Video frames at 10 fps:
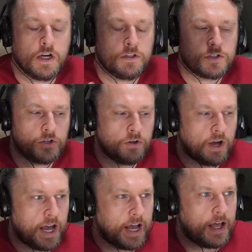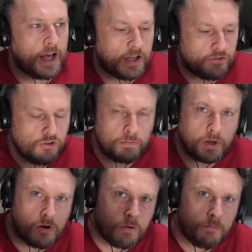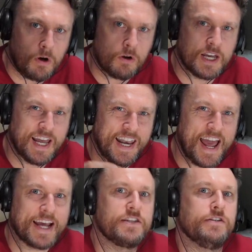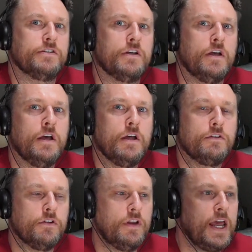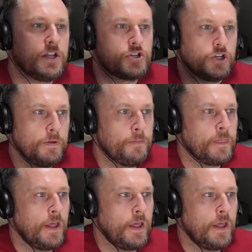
And so as you become more connected to nature,